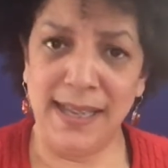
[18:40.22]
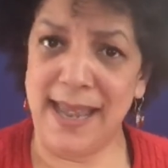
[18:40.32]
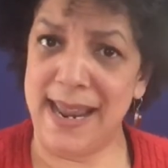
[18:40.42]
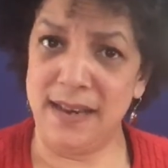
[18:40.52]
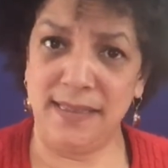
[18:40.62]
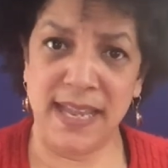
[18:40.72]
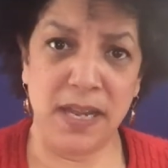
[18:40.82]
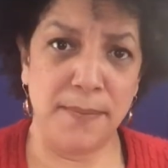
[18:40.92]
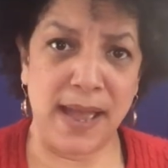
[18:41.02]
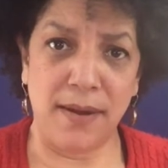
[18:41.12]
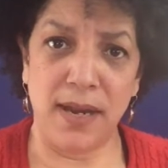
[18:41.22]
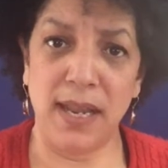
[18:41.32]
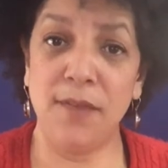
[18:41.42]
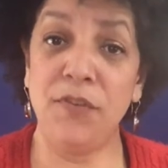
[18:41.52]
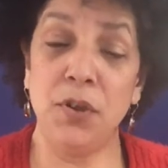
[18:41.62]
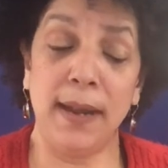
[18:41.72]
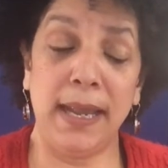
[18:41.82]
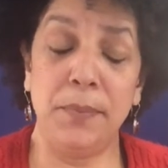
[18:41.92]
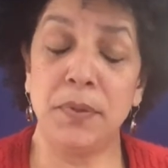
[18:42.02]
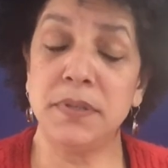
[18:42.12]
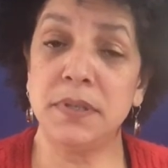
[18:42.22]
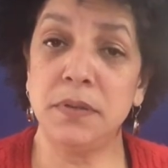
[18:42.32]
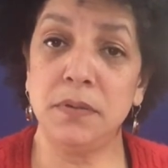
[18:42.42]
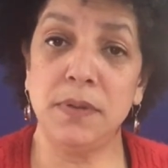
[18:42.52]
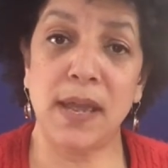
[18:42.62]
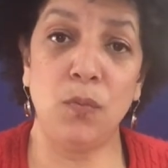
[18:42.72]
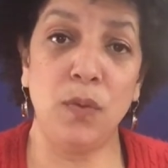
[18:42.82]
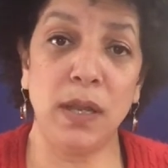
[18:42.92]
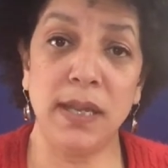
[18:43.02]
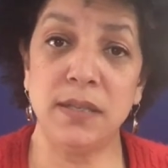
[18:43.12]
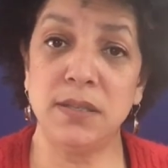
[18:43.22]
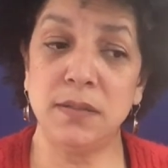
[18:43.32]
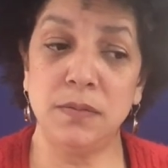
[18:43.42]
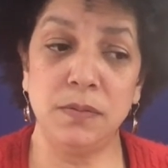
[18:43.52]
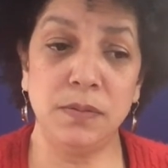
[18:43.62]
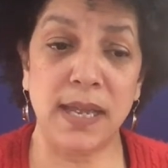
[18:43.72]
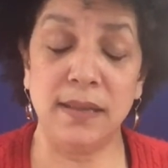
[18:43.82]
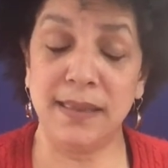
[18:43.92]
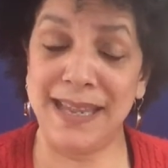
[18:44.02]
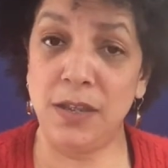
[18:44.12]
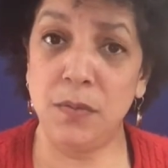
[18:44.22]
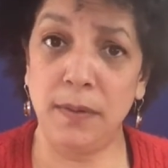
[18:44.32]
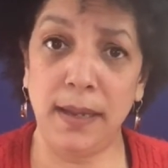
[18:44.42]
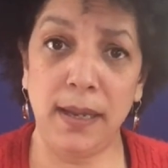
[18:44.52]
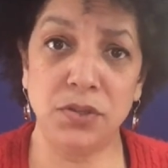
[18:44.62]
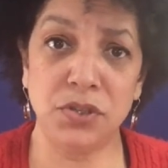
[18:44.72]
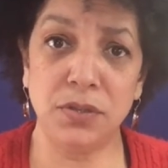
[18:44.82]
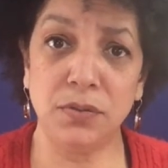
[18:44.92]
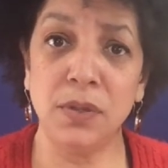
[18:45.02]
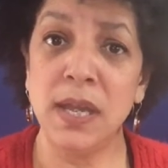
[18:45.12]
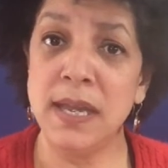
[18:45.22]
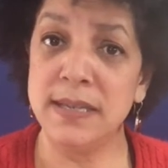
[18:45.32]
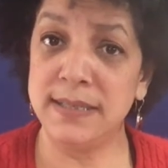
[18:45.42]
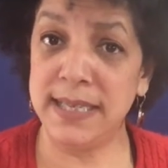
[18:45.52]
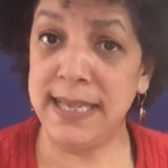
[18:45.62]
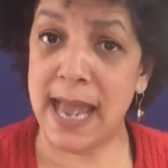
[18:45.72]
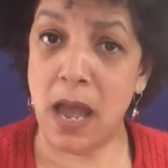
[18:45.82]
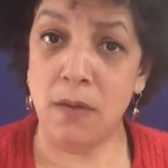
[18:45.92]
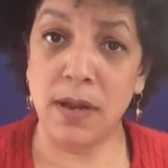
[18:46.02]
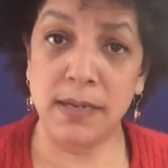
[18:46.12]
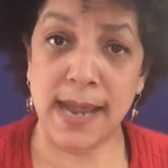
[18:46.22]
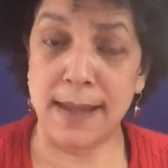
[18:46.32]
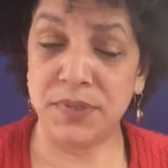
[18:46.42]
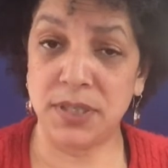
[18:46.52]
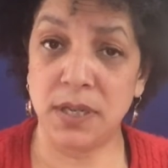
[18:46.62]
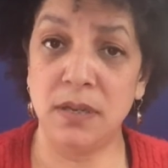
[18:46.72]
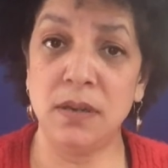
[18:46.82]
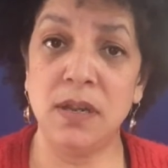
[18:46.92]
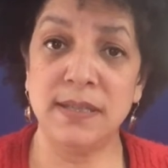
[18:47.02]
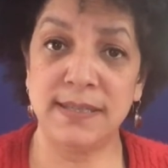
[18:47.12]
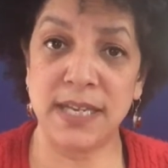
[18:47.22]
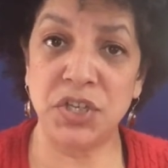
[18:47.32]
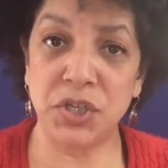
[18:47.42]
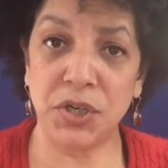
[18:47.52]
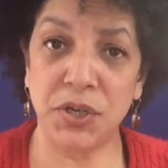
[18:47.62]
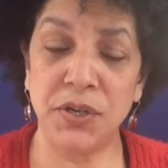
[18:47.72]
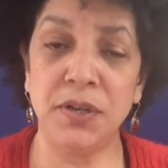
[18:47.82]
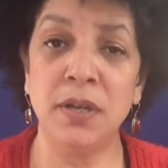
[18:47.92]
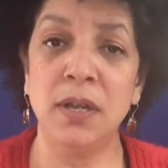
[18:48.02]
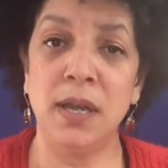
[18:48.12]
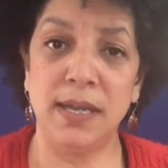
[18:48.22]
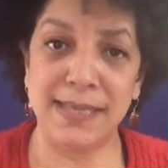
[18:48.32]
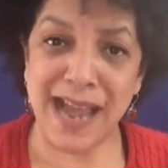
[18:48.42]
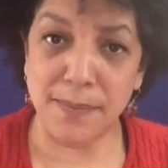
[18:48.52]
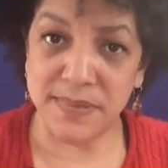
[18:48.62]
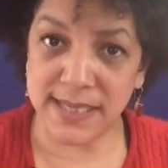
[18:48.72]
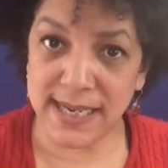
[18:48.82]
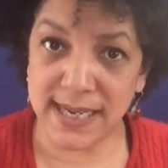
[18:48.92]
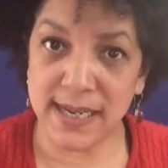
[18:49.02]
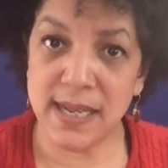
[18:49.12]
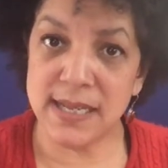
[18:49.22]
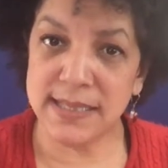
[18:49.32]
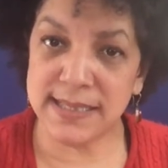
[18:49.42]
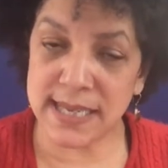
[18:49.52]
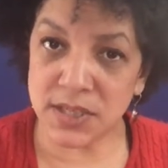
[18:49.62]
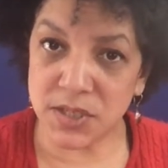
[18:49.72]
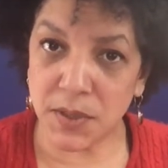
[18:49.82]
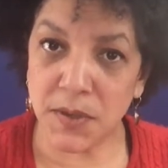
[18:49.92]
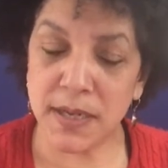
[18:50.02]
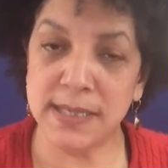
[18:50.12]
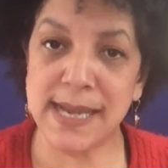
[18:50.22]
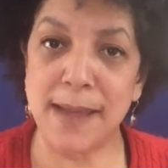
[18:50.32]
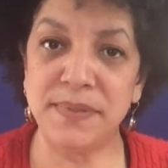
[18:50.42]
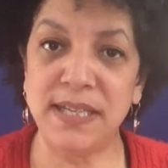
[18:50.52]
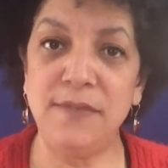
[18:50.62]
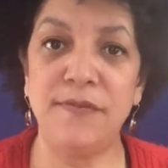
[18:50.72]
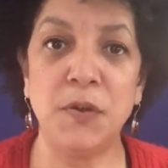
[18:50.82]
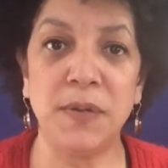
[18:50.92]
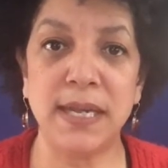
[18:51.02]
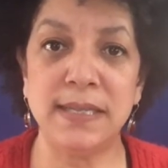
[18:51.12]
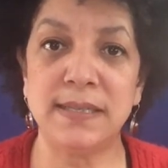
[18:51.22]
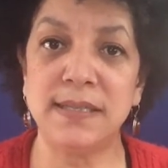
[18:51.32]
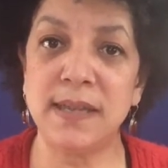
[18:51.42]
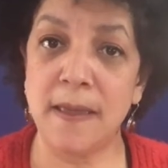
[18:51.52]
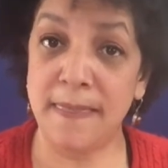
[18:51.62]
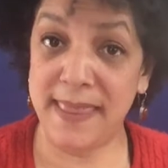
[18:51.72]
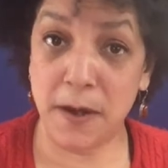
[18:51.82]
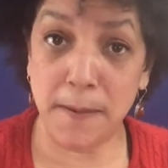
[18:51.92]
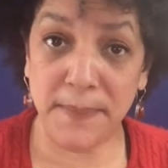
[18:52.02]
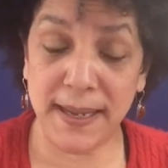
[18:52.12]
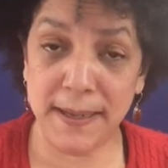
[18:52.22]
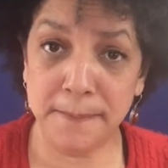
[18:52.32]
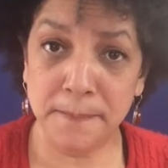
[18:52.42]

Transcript: and think about it. If you're able to and willing to and think you need to, seek out adoption-centered, adoptee-centered, adoptee-focused therapy.